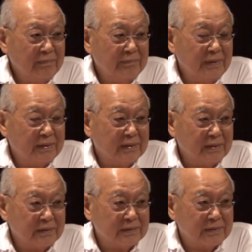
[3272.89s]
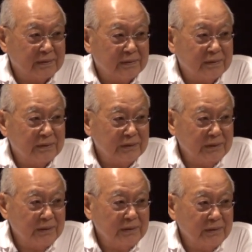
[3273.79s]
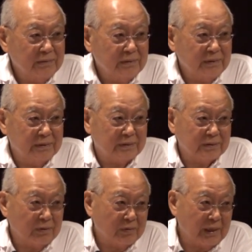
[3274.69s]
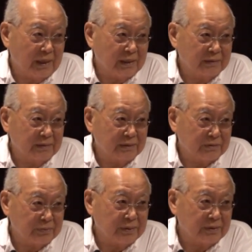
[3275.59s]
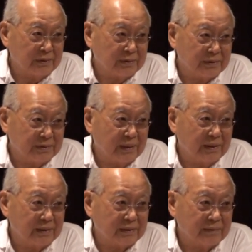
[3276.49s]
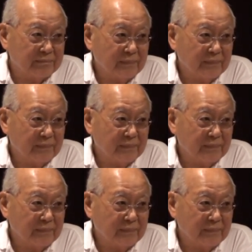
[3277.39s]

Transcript: because she is so kind and sweet and understanding.